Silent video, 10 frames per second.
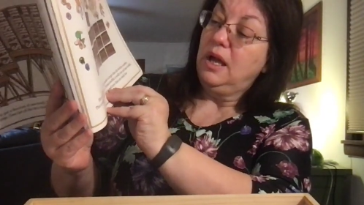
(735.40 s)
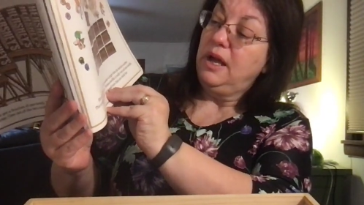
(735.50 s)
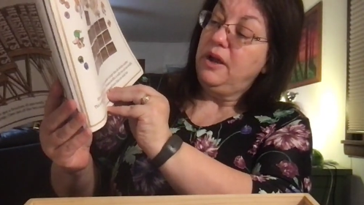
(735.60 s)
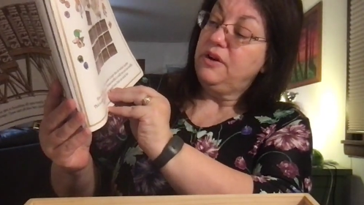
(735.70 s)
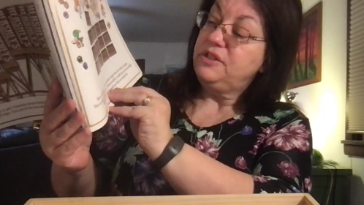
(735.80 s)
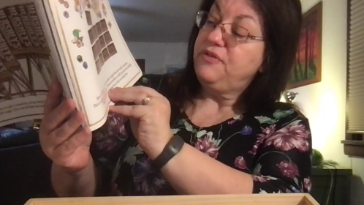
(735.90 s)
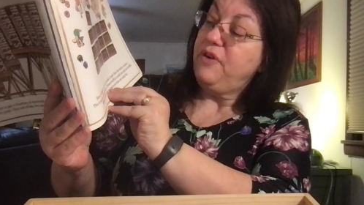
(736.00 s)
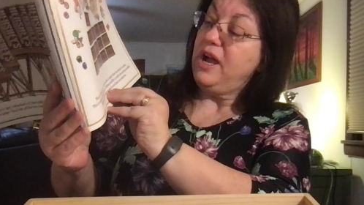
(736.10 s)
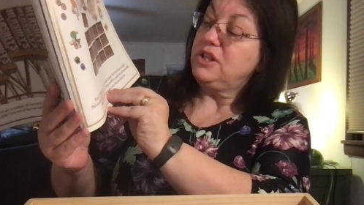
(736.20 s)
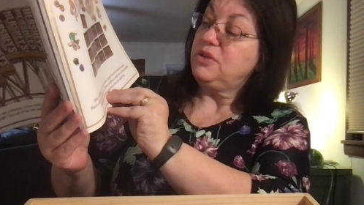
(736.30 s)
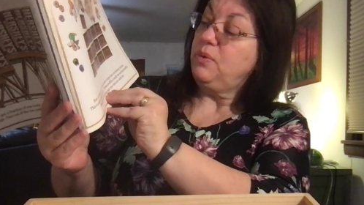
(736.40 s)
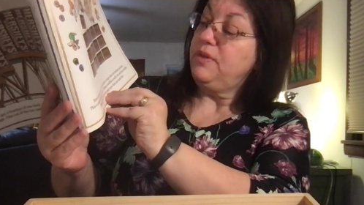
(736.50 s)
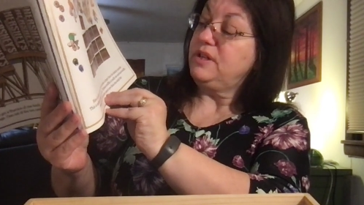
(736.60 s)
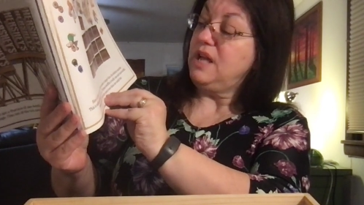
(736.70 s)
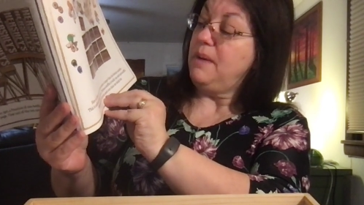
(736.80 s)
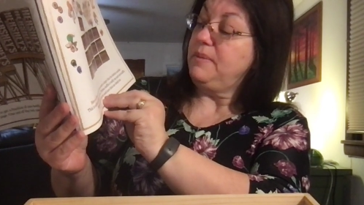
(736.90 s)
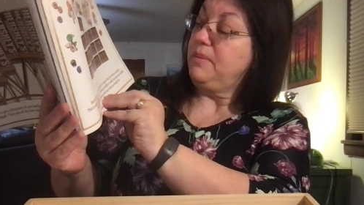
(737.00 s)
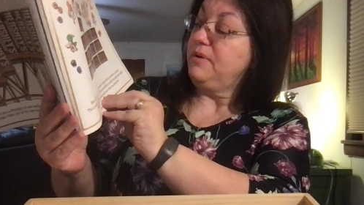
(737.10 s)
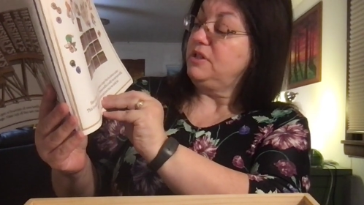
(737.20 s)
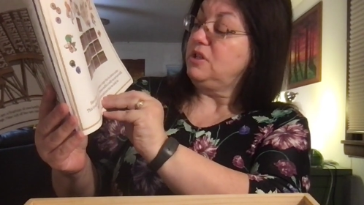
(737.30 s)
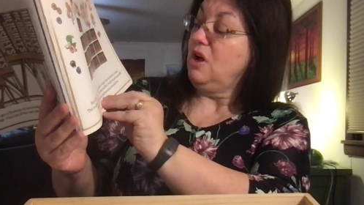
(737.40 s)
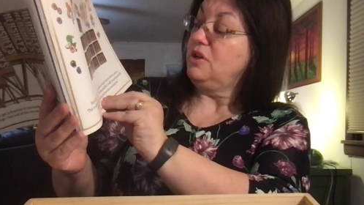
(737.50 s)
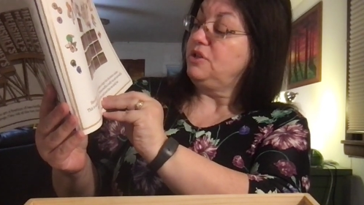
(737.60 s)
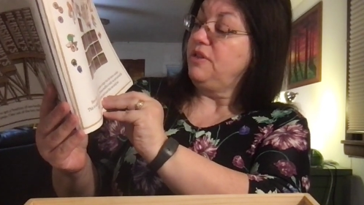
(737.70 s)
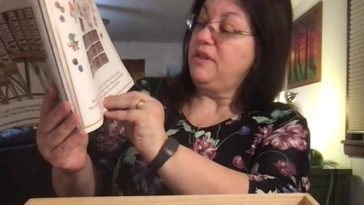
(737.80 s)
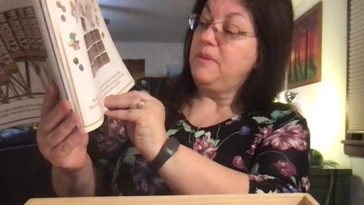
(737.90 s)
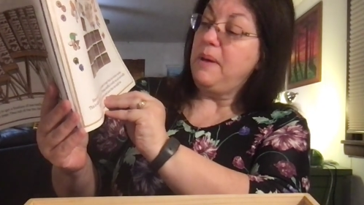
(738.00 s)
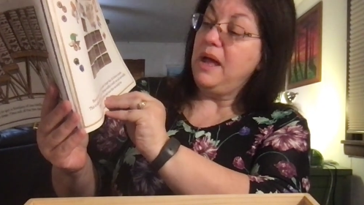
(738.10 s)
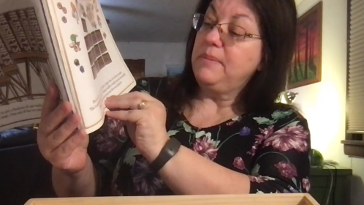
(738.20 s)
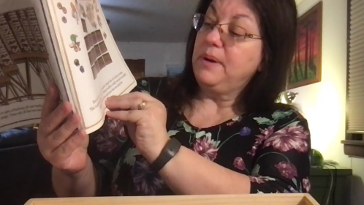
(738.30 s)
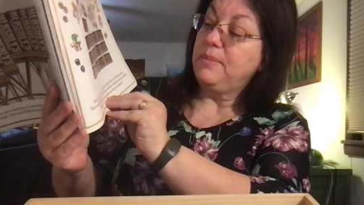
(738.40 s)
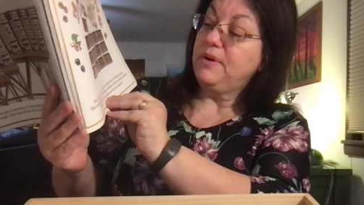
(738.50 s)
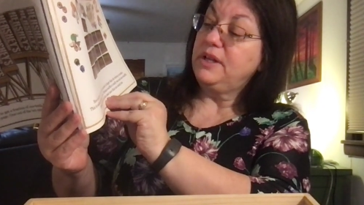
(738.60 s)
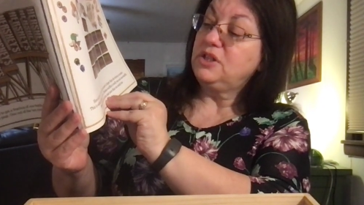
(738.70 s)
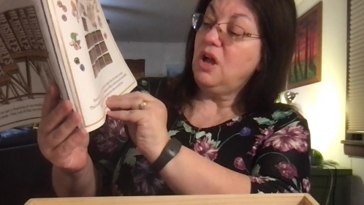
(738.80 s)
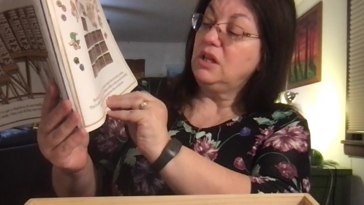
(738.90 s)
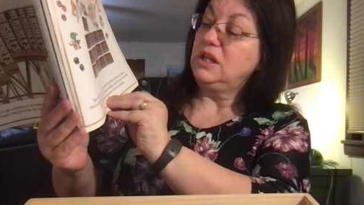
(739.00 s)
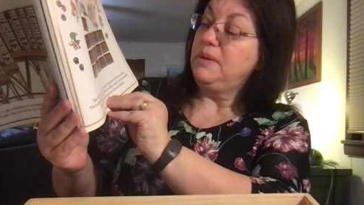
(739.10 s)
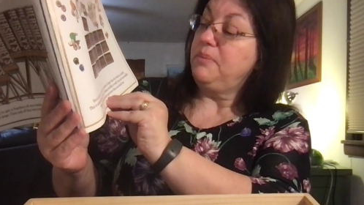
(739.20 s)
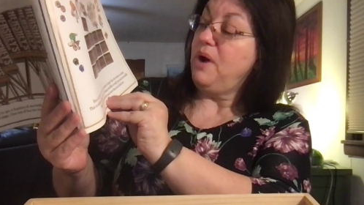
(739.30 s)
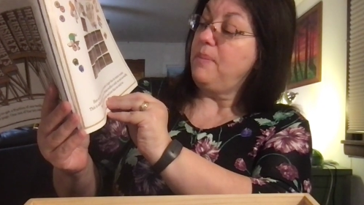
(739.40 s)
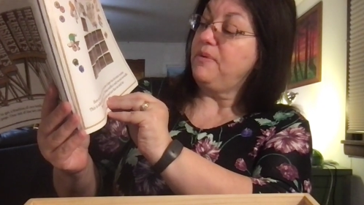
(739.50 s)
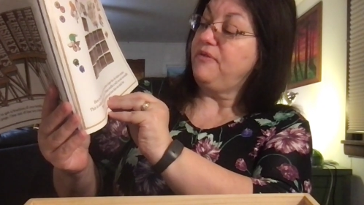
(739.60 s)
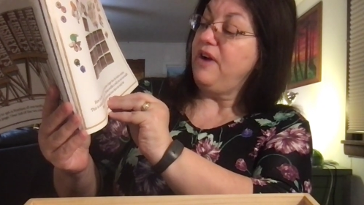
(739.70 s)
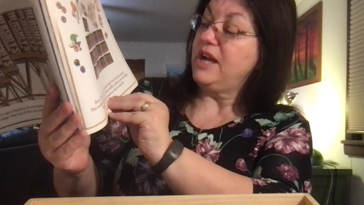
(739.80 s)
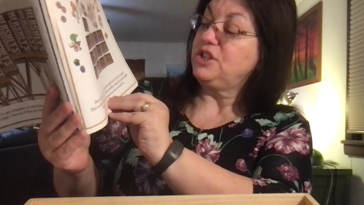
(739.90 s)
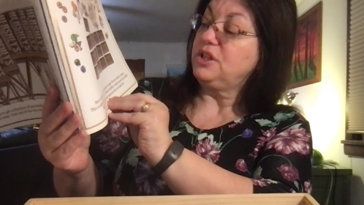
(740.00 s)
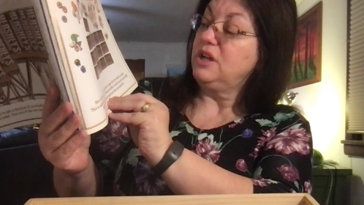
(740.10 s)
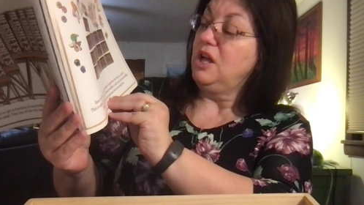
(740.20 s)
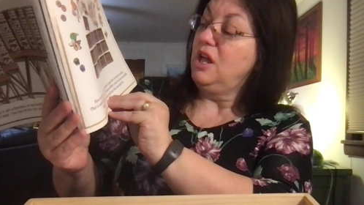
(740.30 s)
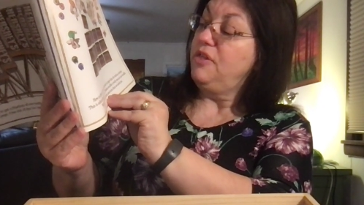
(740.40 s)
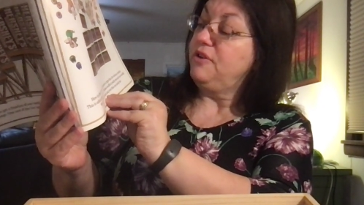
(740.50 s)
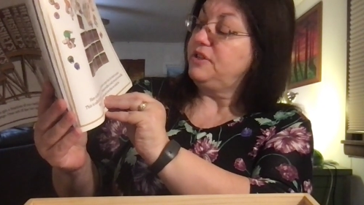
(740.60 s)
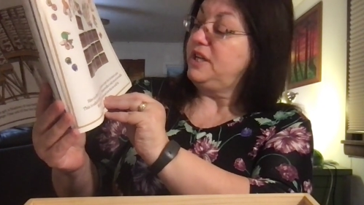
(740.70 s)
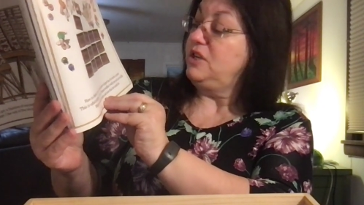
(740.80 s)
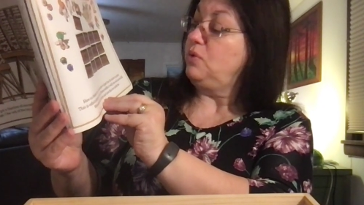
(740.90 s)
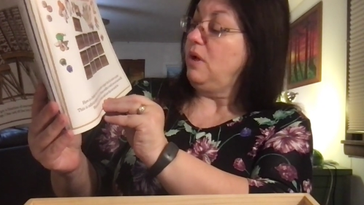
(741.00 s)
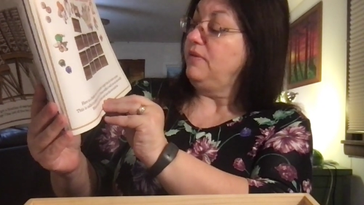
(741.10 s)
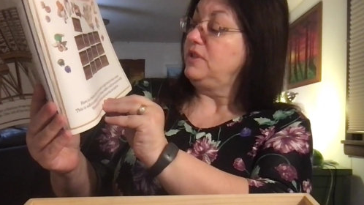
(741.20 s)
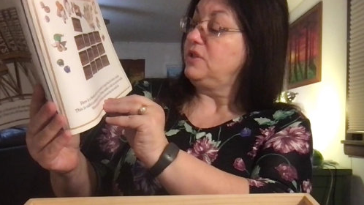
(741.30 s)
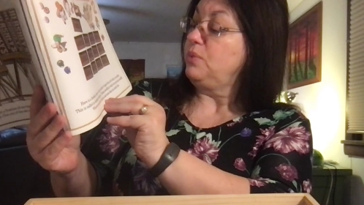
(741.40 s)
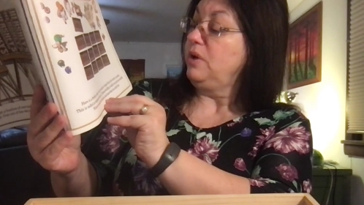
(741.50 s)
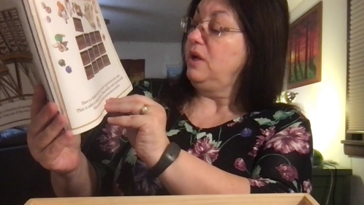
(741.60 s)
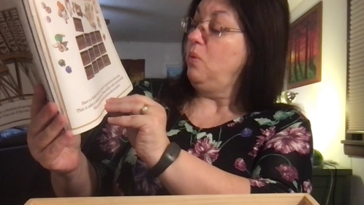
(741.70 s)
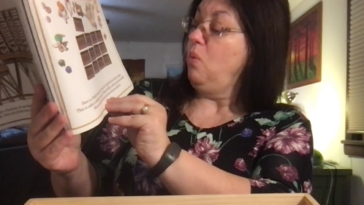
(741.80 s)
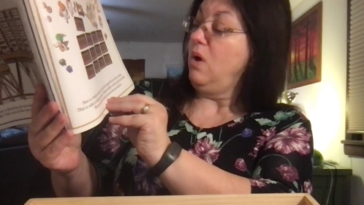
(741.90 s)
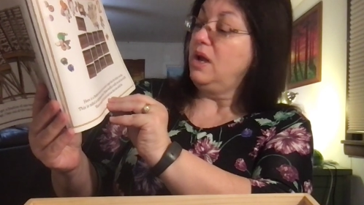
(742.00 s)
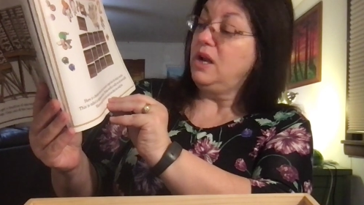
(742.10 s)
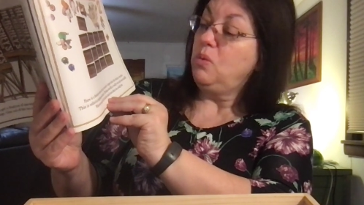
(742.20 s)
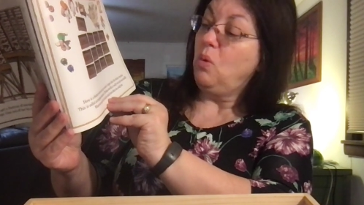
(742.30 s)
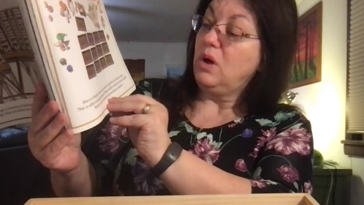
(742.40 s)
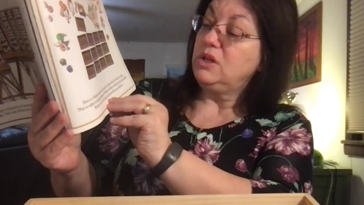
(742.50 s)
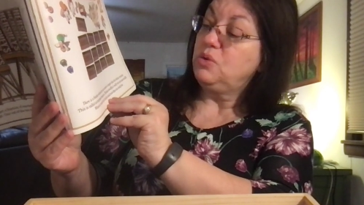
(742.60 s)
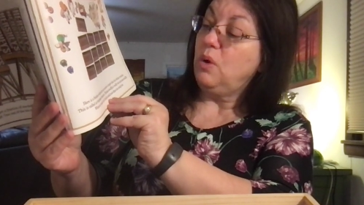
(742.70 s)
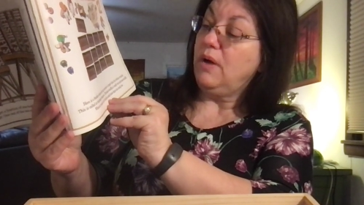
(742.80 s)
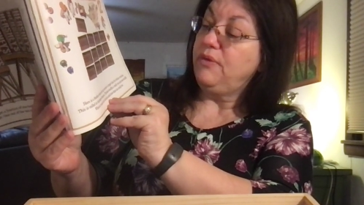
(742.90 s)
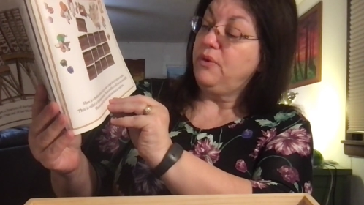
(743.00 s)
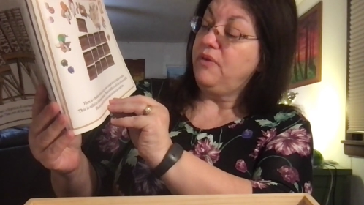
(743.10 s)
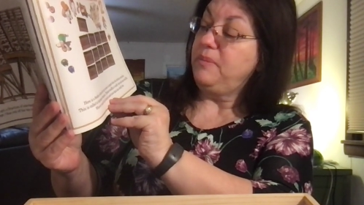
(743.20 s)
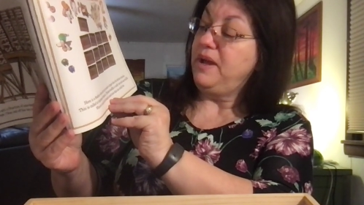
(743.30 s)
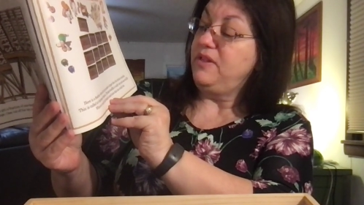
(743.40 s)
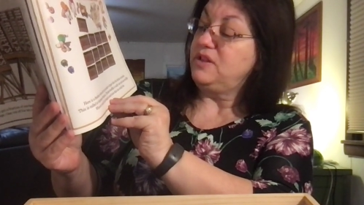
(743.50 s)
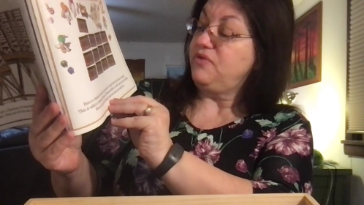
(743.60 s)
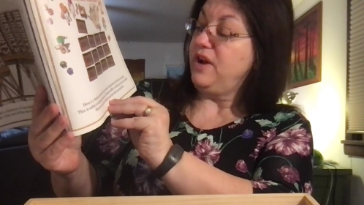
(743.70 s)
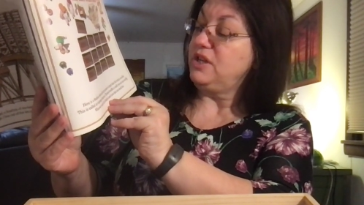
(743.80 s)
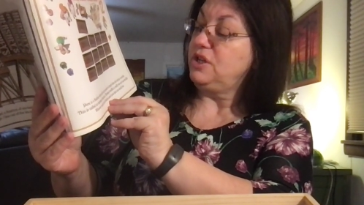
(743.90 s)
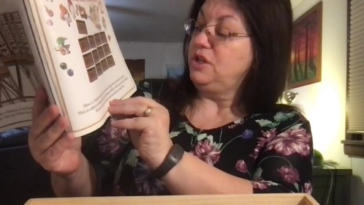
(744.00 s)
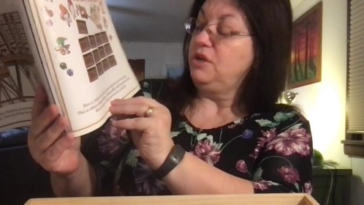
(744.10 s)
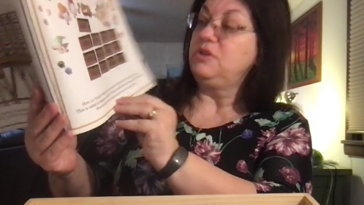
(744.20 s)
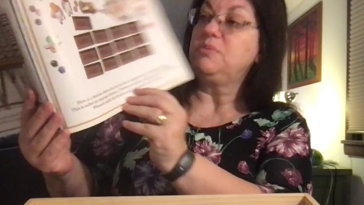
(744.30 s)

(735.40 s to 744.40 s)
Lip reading: Here is a fraction where the top number is larger than the bottom number. It's called an improper fraction. 13/12 is really 1 and 1/12. Whoever made this fraction used